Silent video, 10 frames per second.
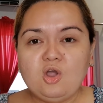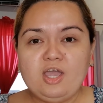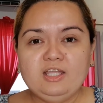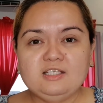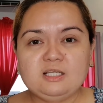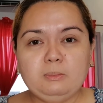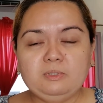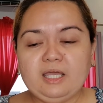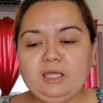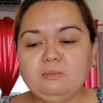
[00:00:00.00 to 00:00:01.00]
and
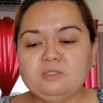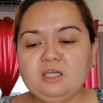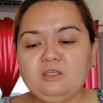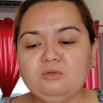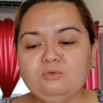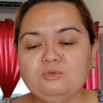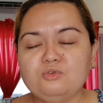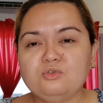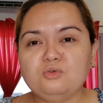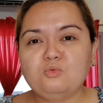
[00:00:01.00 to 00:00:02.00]
sometimes I use
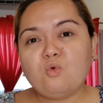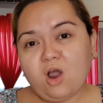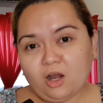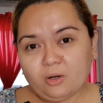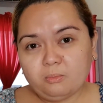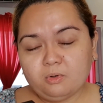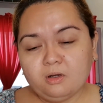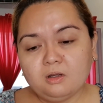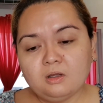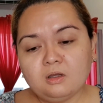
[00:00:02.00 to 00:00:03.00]
warm
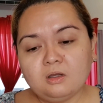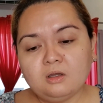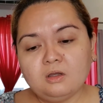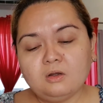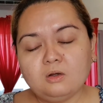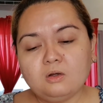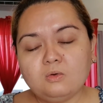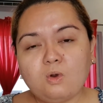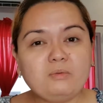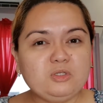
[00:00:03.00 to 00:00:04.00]

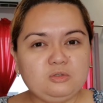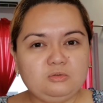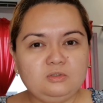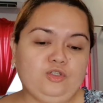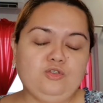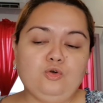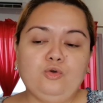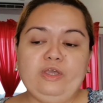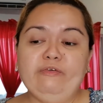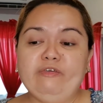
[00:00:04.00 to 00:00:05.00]
nude. But so
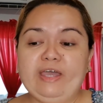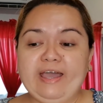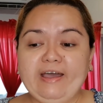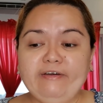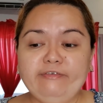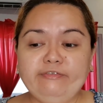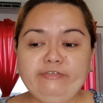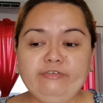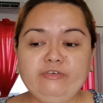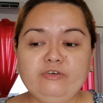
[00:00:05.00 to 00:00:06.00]
if I have
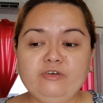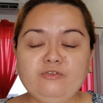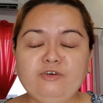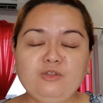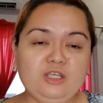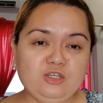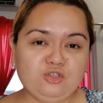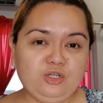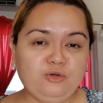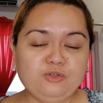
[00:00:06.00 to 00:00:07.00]

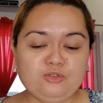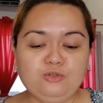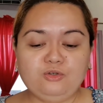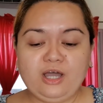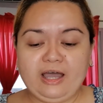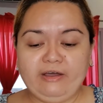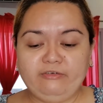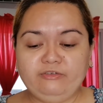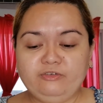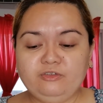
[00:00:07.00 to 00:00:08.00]
foundation, I also have
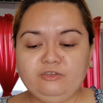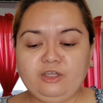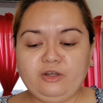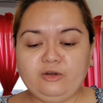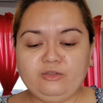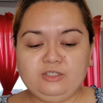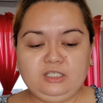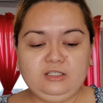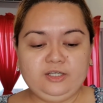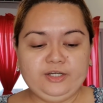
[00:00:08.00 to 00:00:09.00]
their
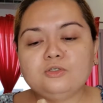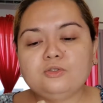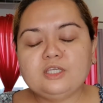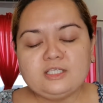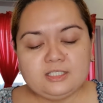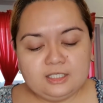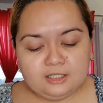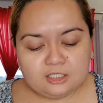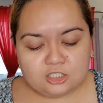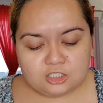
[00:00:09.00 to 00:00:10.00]
concealer. So this is in
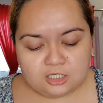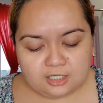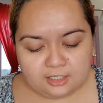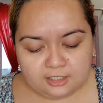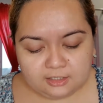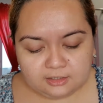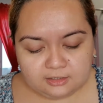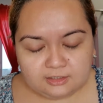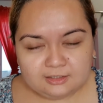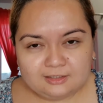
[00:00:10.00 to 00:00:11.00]
the shade.
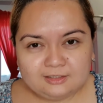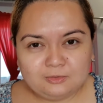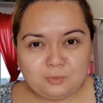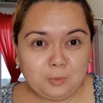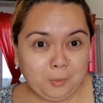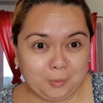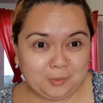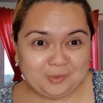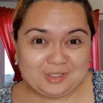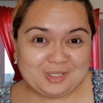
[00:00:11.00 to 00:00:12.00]

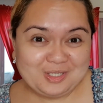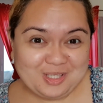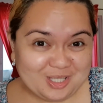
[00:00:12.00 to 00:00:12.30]
This